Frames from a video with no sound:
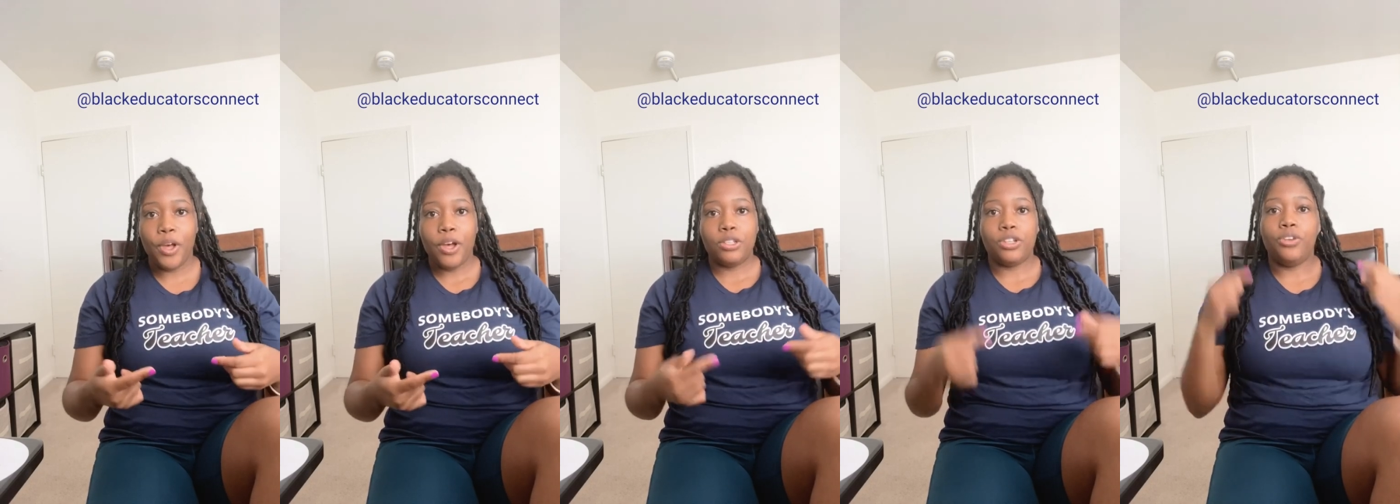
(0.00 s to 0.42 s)

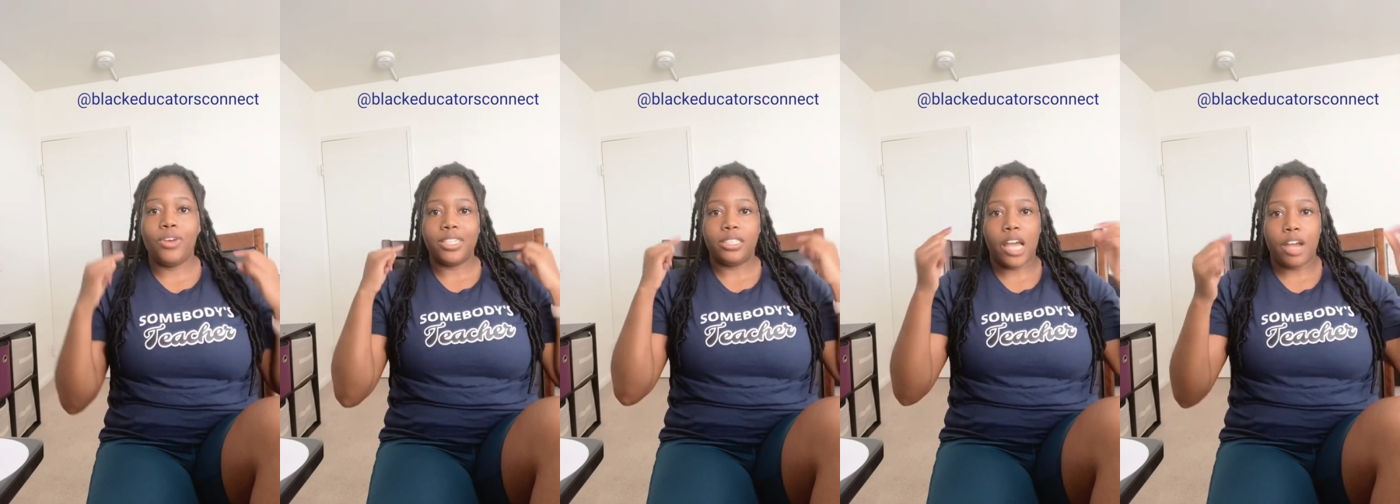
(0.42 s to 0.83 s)
so you can
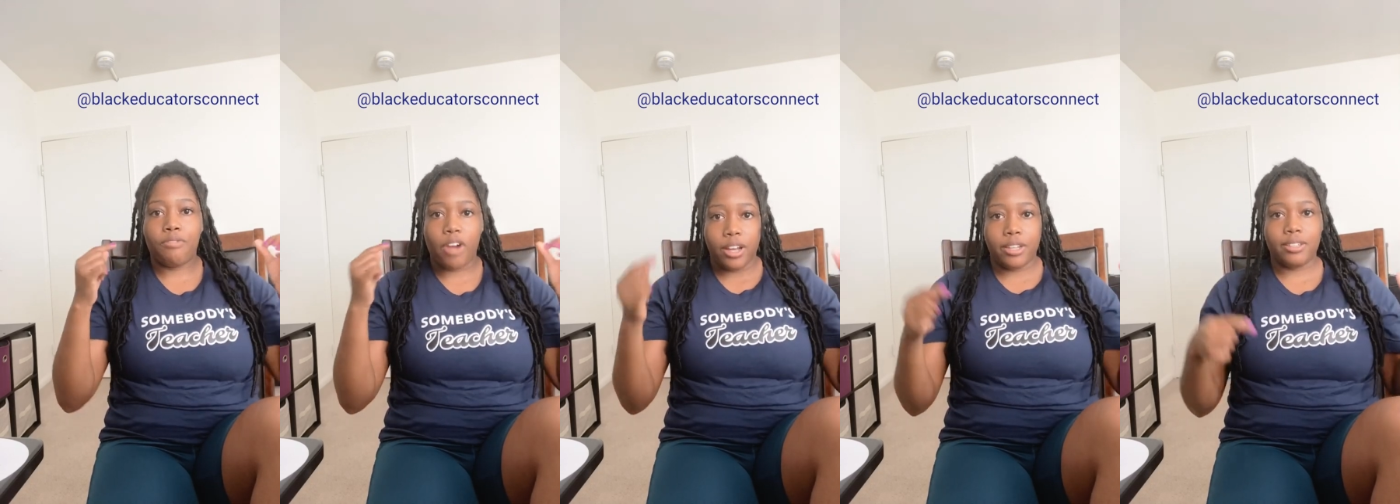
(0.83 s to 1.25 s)
check for
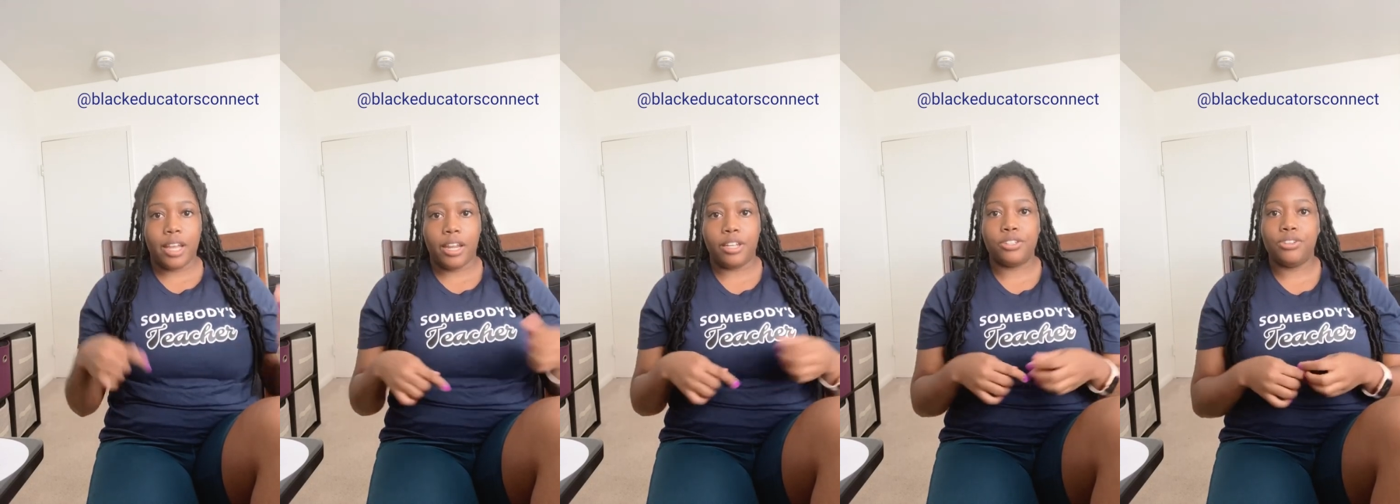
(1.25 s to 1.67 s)

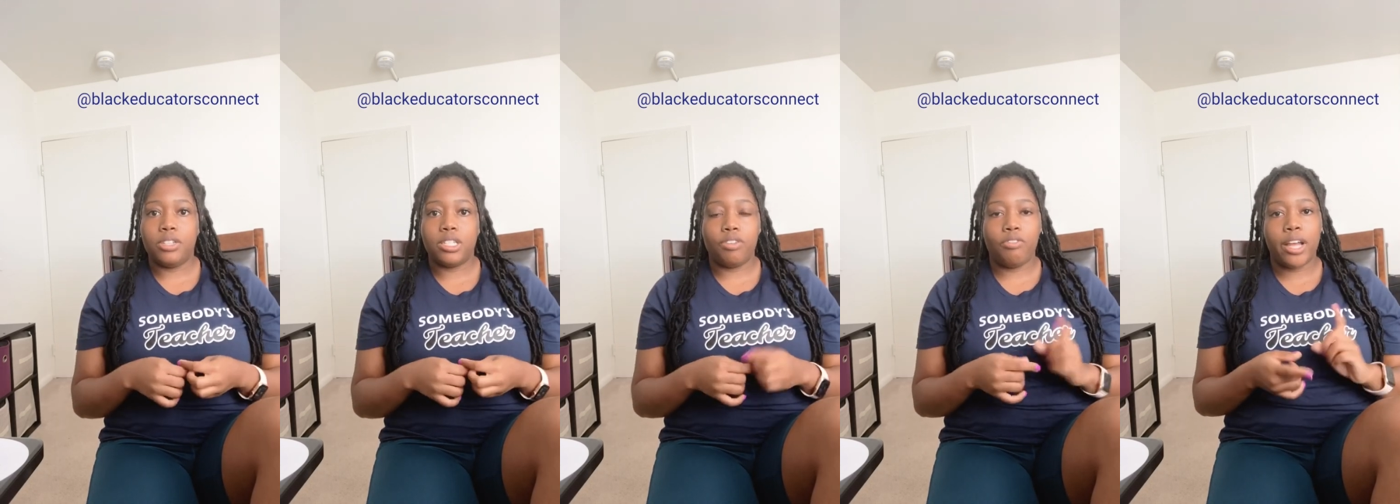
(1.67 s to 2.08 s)
understanding. Students
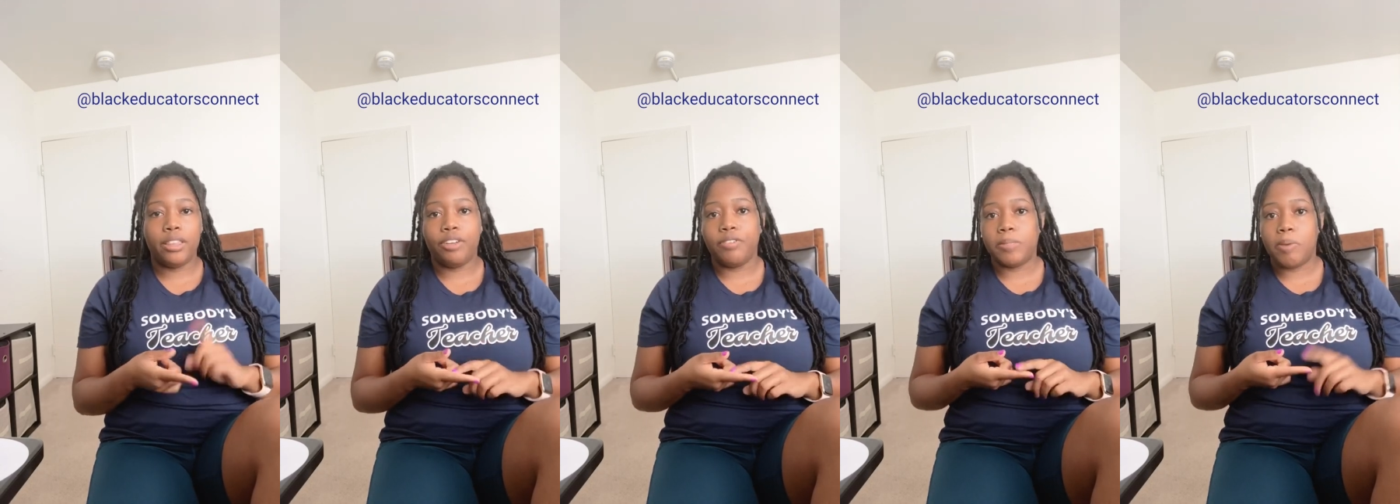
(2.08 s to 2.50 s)
can write their
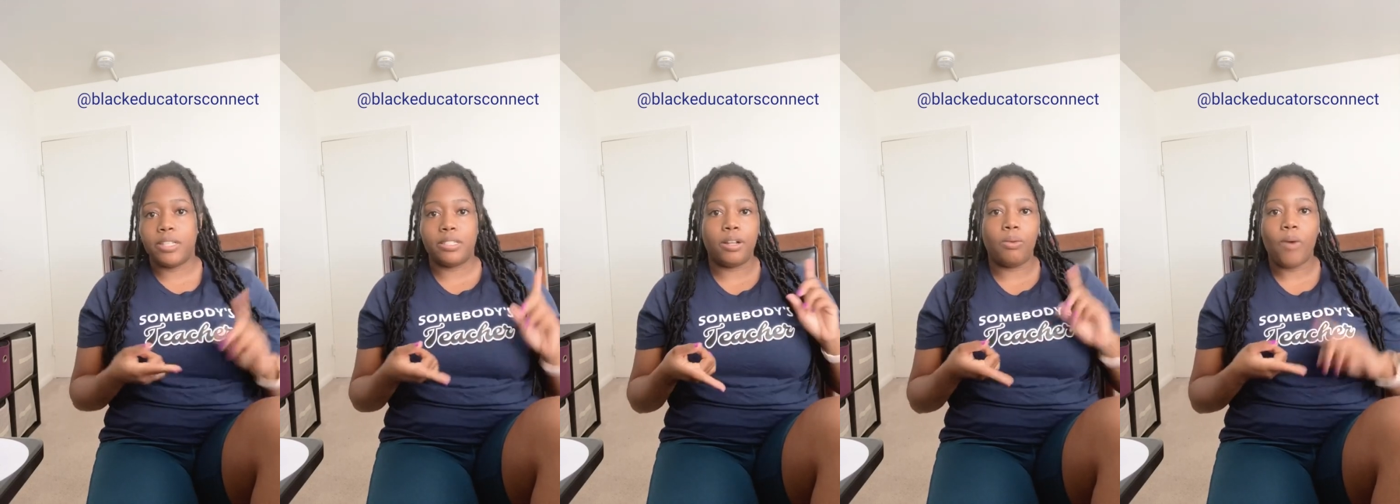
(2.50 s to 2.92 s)

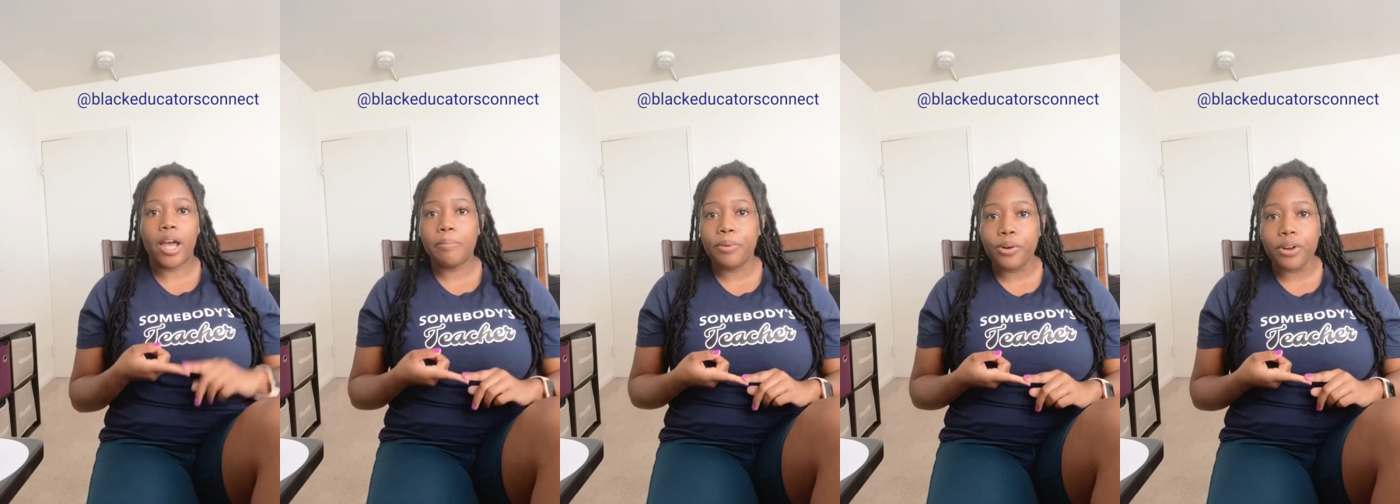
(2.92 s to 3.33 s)
responses on
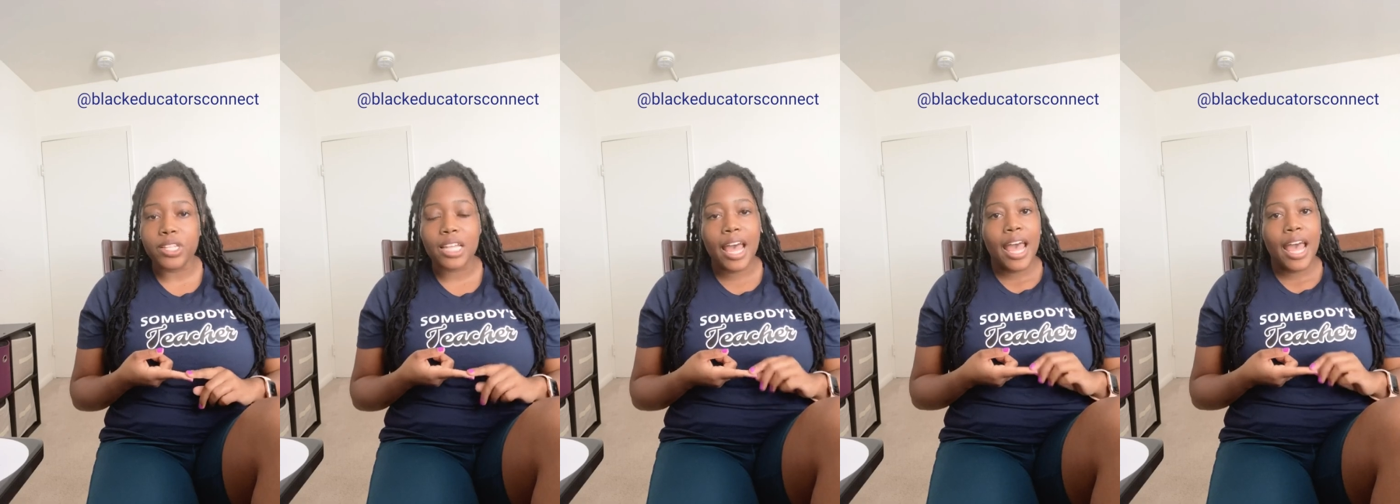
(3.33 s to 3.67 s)
whiteboards,